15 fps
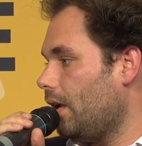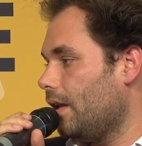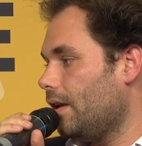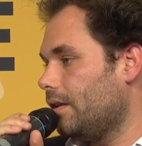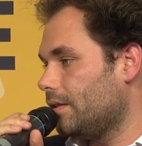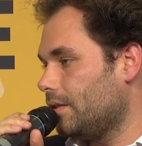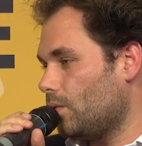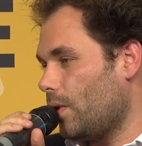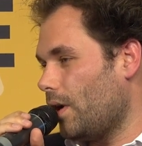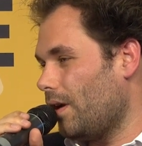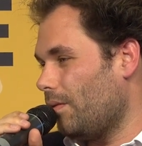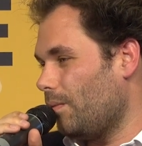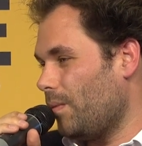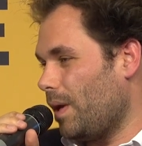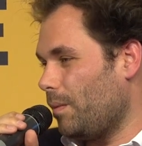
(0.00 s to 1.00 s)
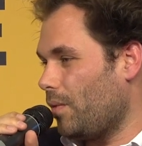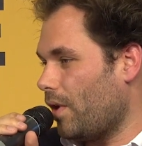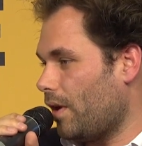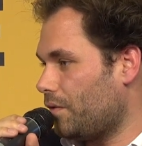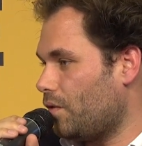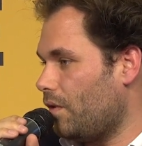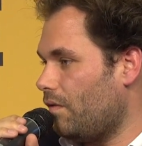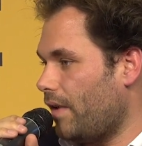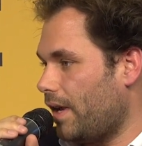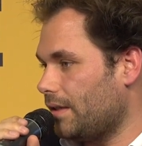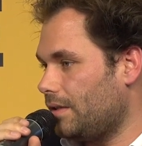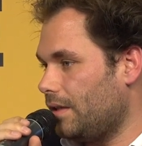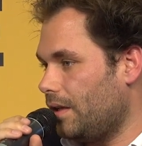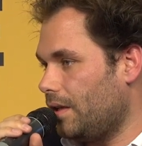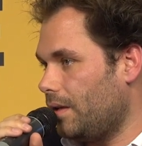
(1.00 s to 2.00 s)
And this is where maybe you have to
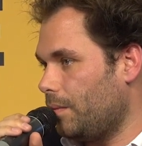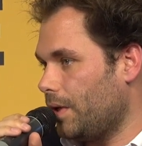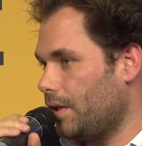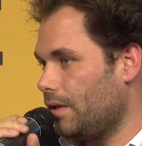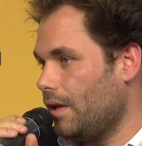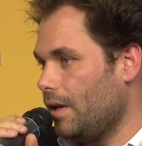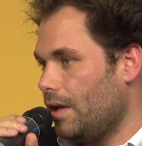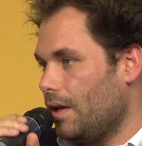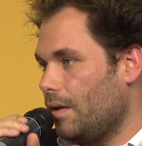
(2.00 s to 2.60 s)
invest a little bit,